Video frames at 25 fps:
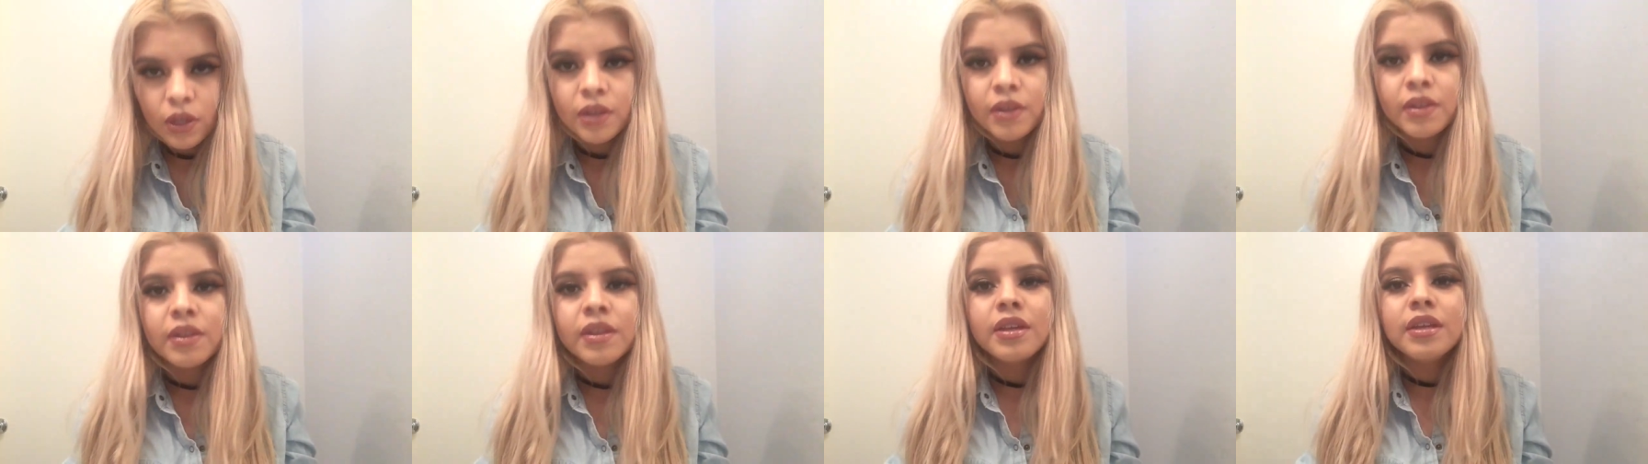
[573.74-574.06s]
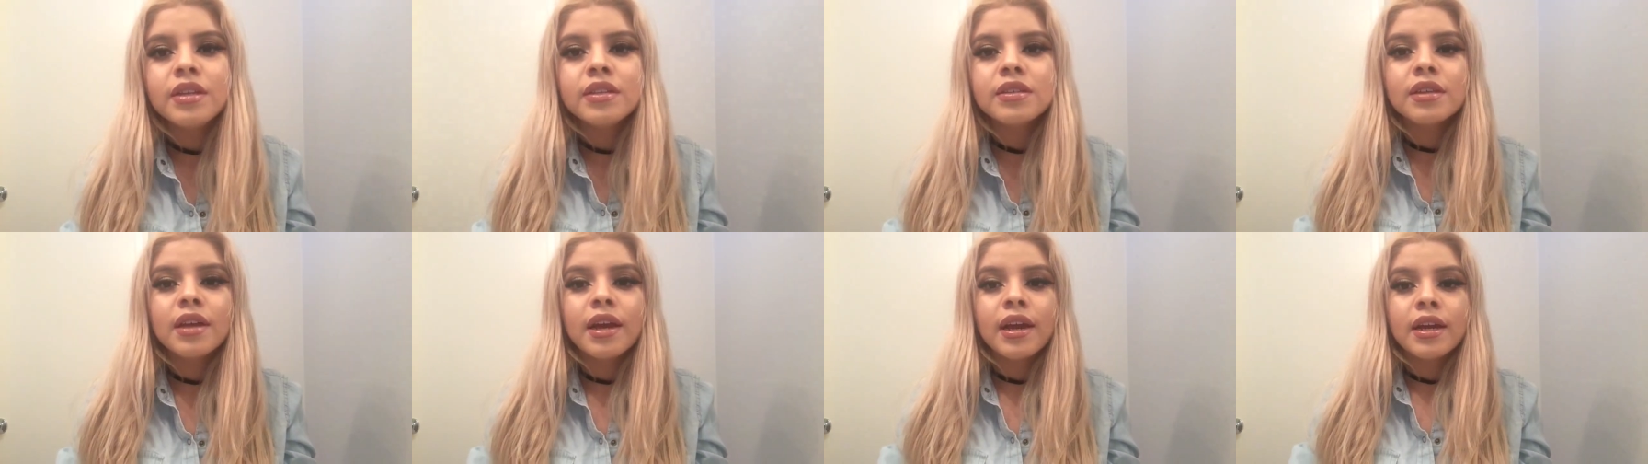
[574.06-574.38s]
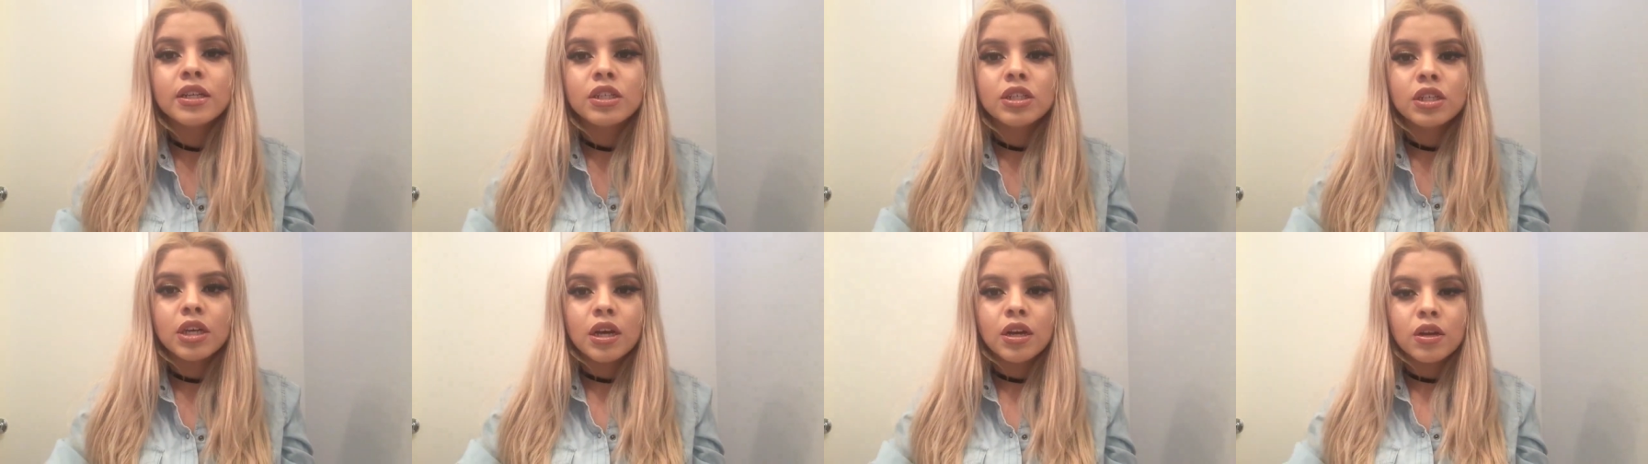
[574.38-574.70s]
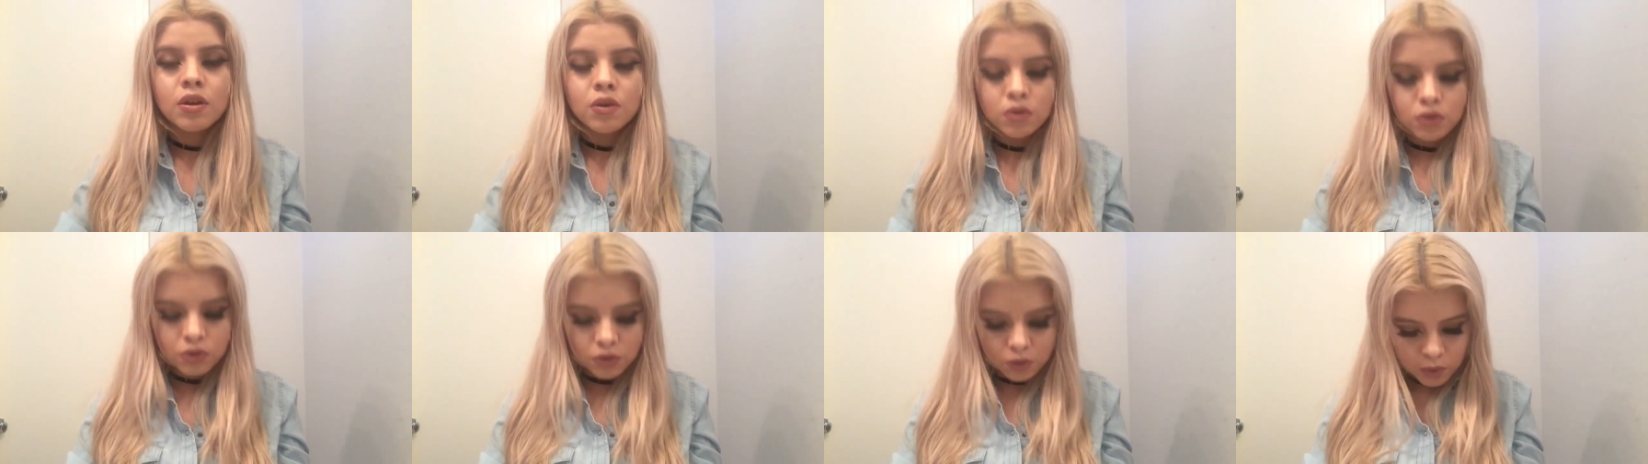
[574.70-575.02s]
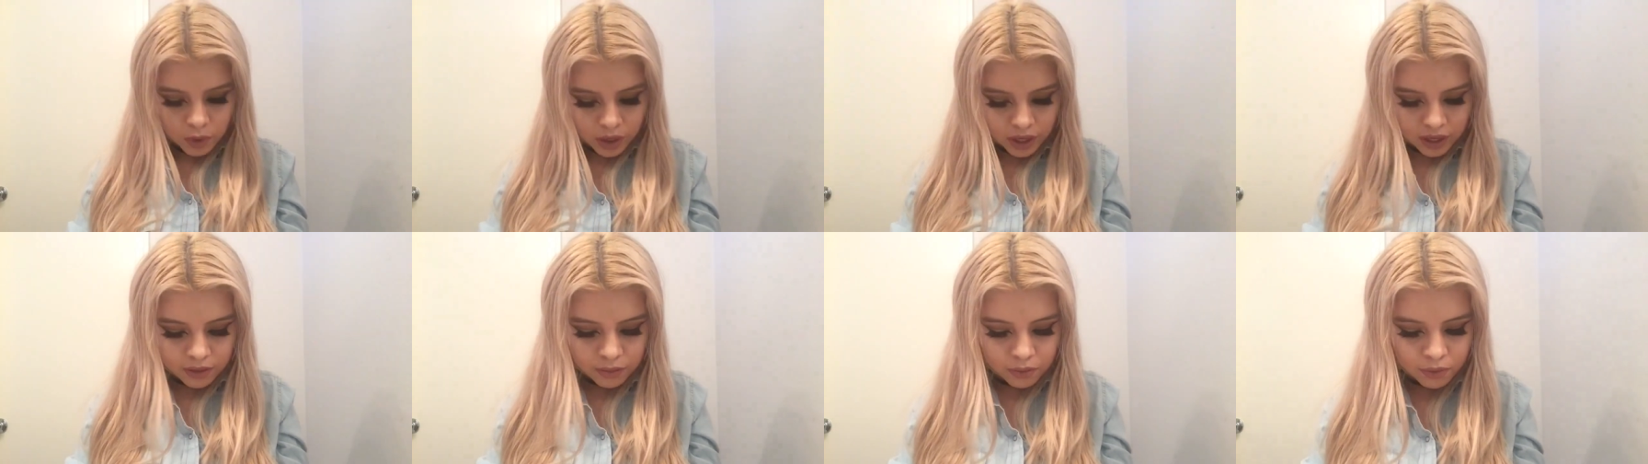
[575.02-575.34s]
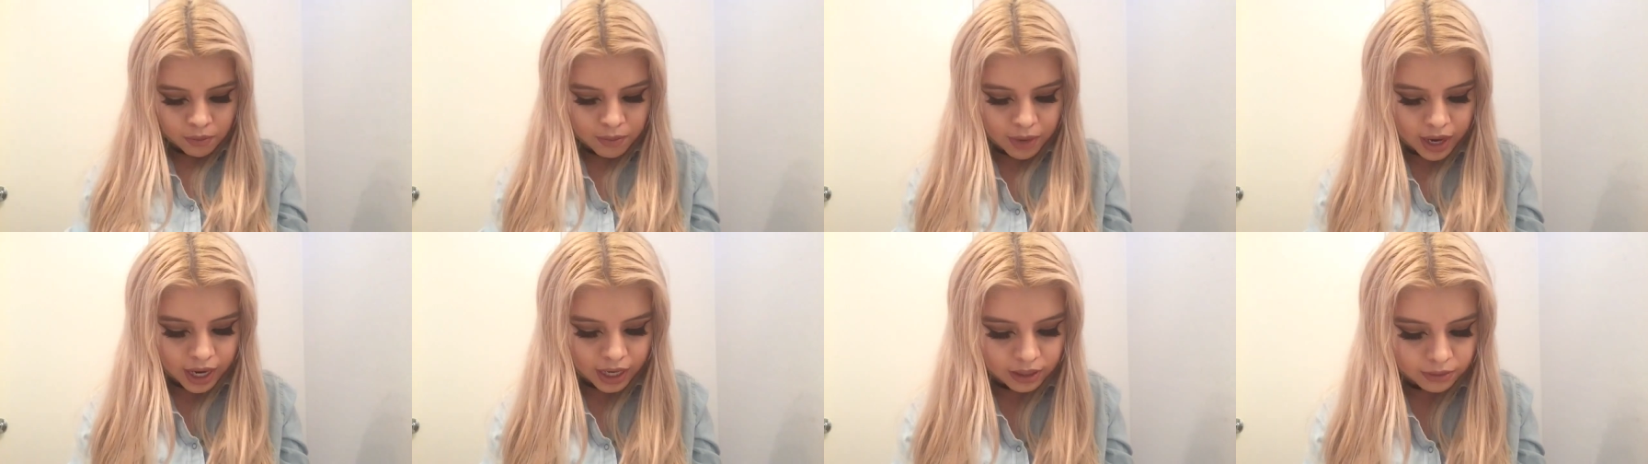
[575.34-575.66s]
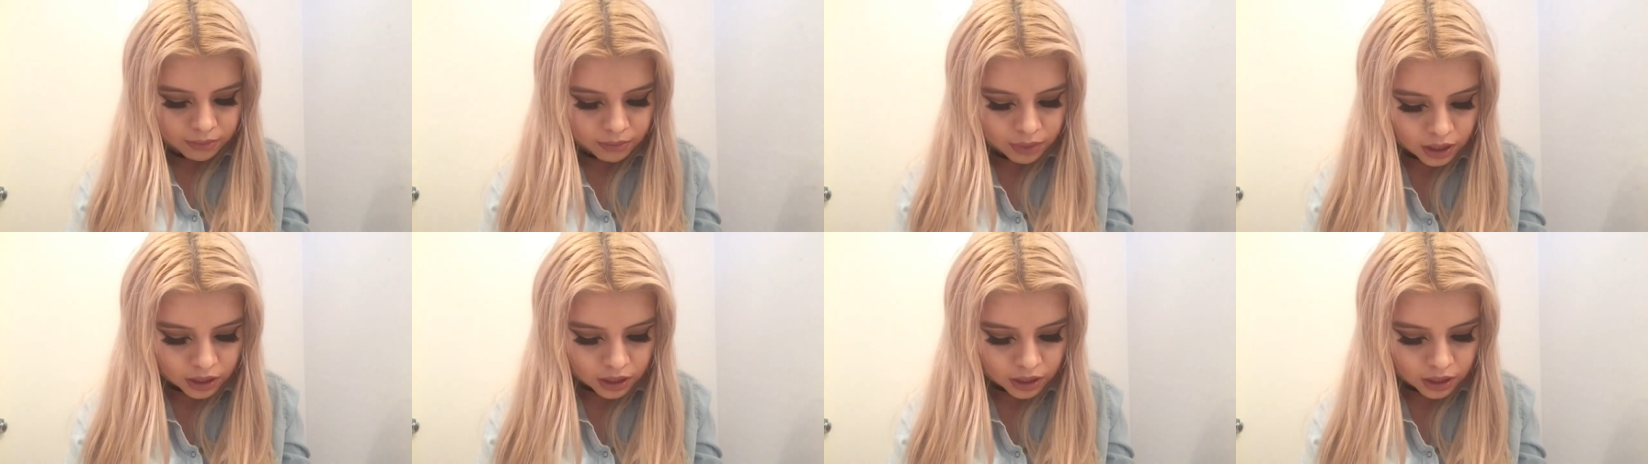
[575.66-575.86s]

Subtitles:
These eyeshadows remind